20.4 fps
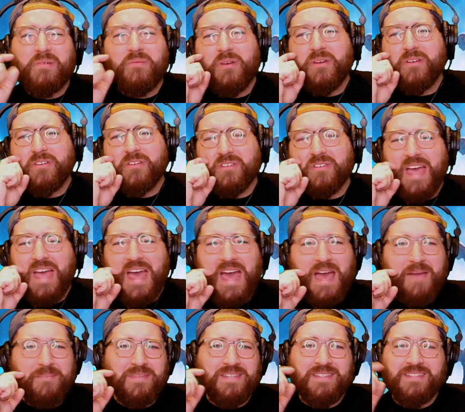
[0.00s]
where it could have
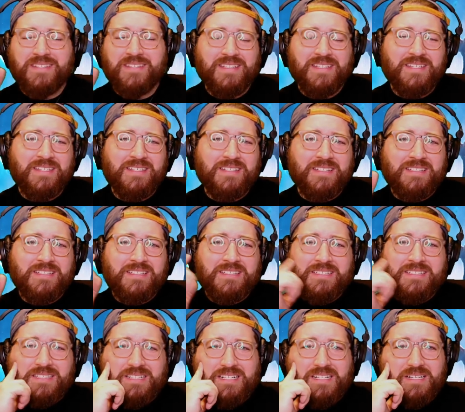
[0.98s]
happened,
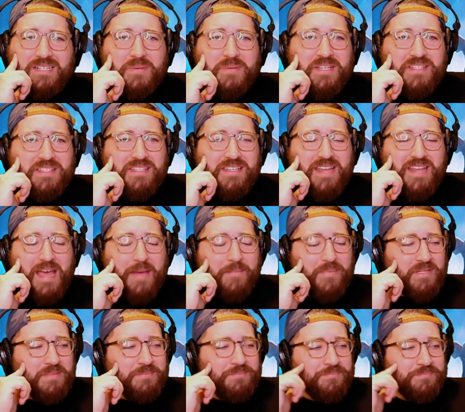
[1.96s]
but it didn't
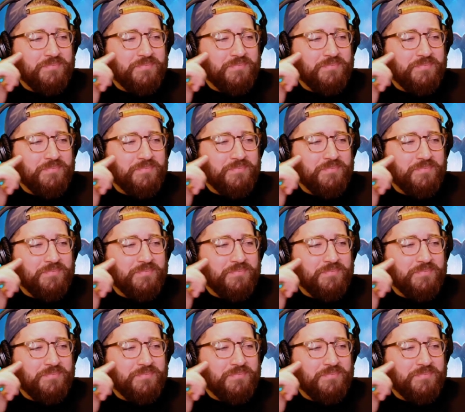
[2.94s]
happen.